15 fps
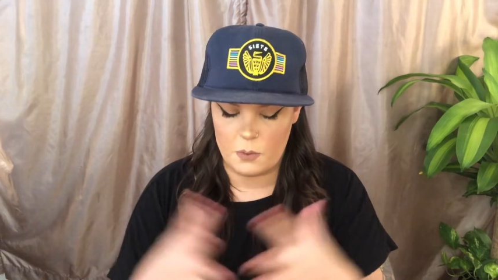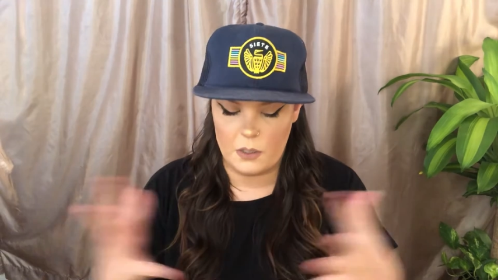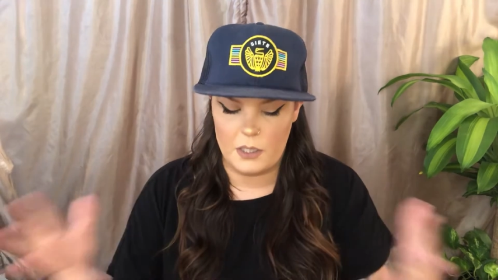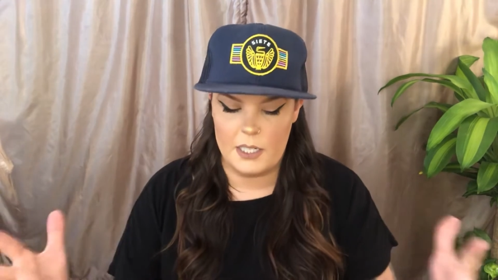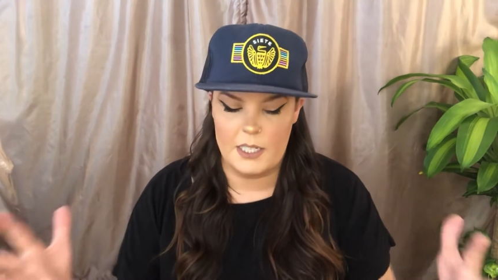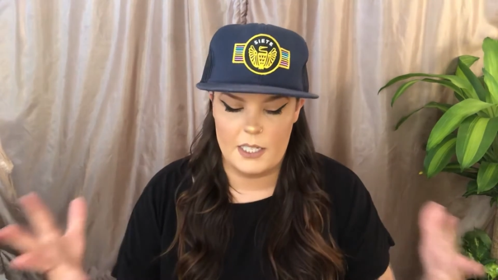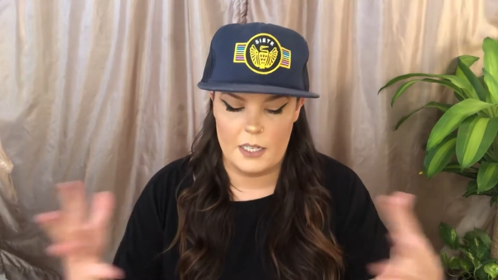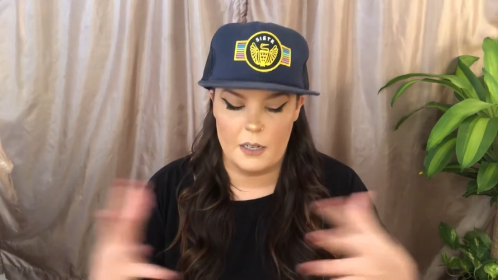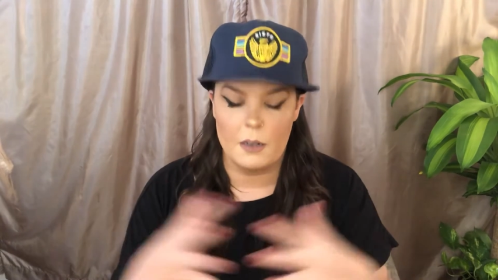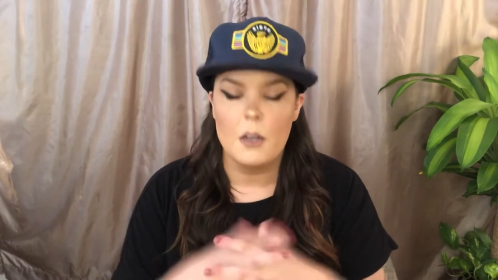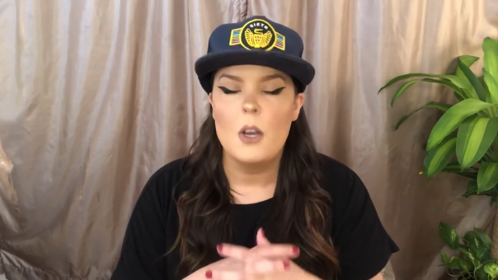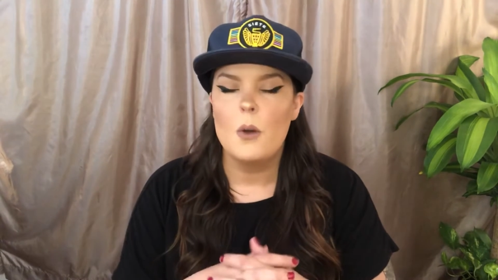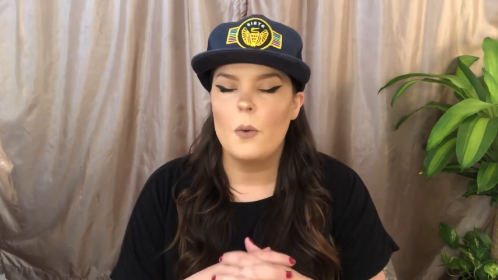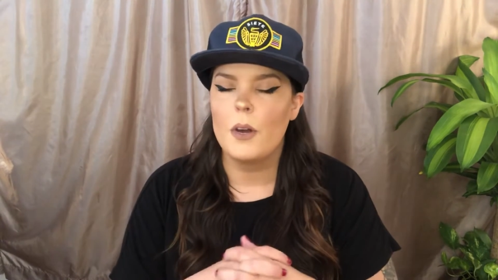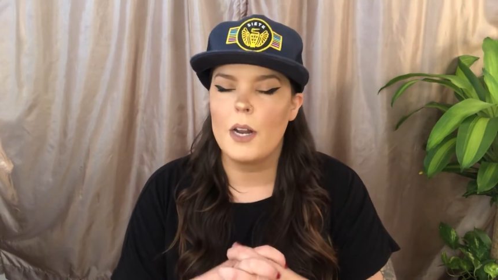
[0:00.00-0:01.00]
releasing,
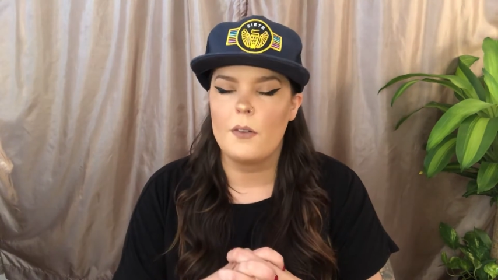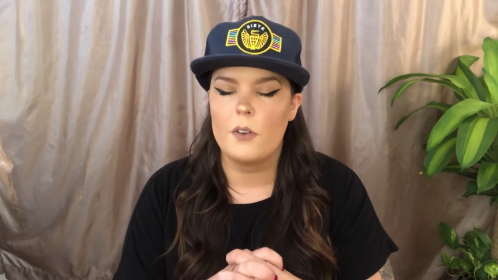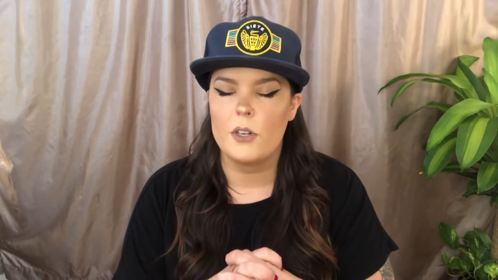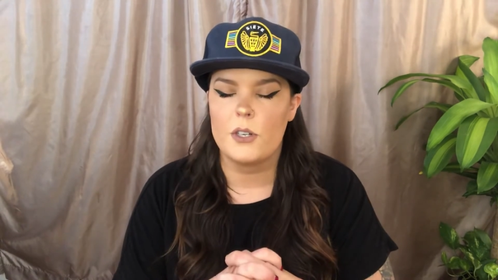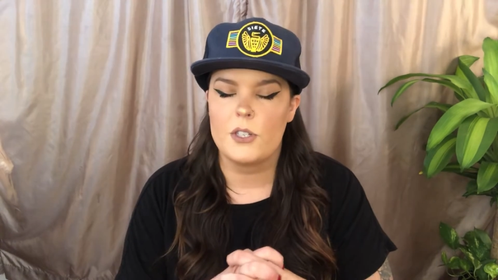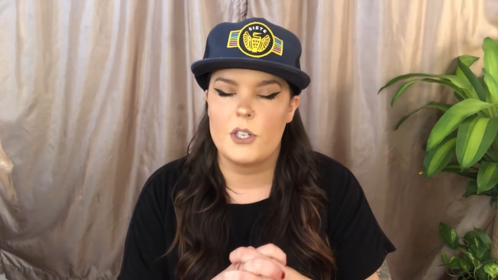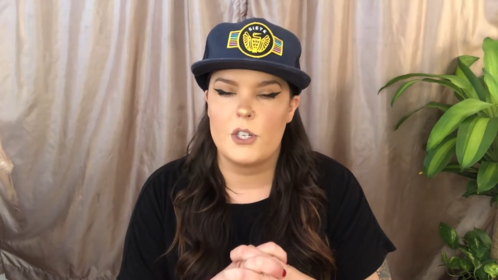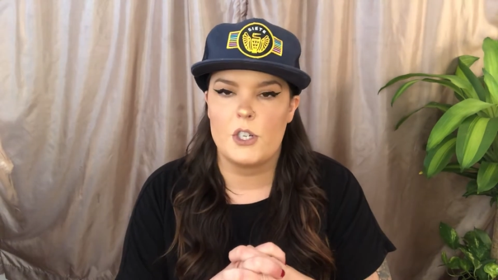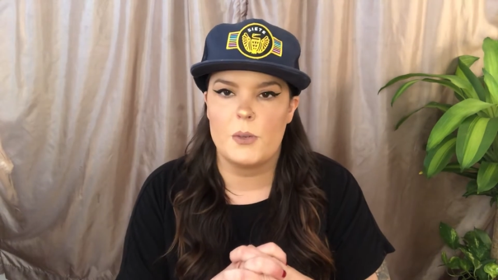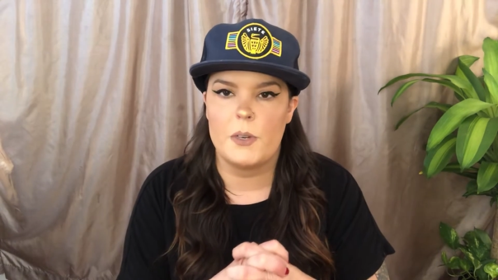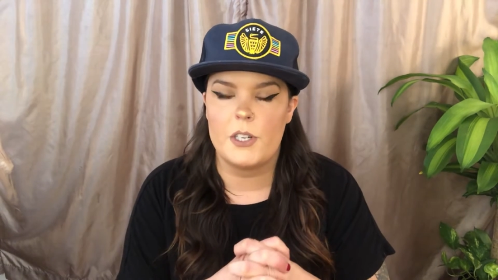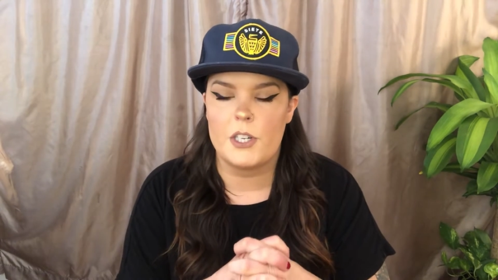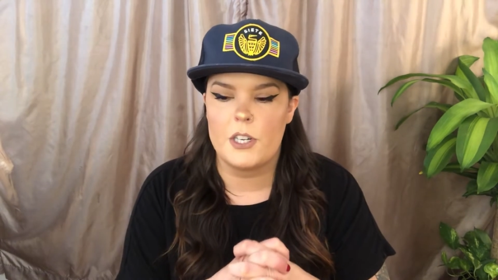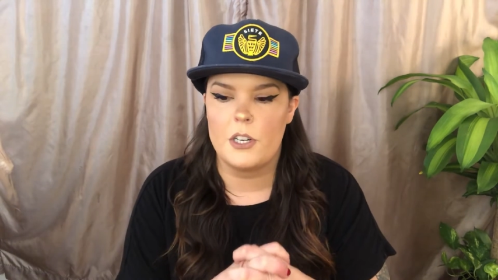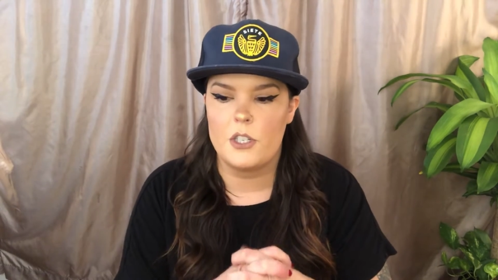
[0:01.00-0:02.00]
whatever your
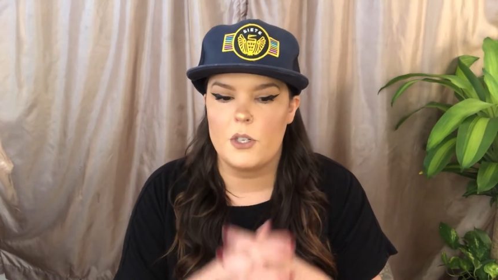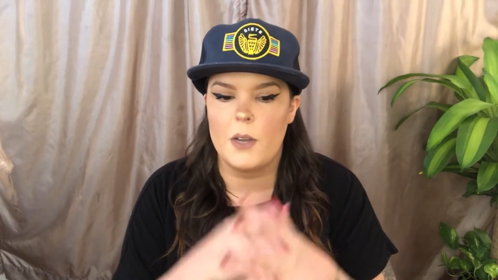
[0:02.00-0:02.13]
situation is.